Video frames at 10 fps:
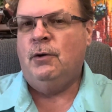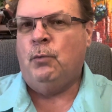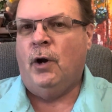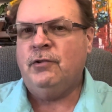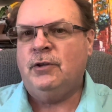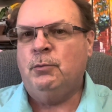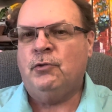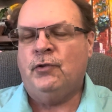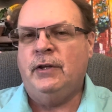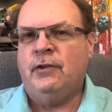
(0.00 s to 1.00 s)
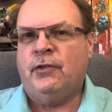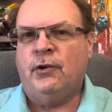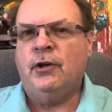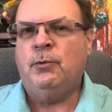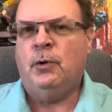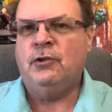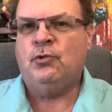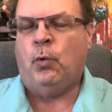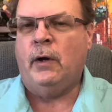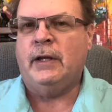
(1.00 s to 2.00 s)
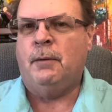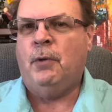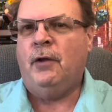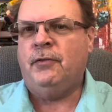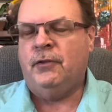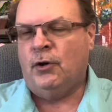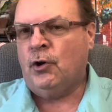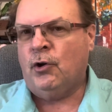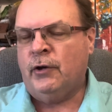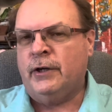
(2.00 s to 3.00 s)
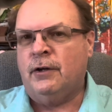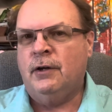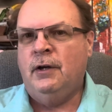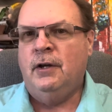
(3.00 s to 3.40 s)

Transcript: Washington was leading 31-20 a month earlier.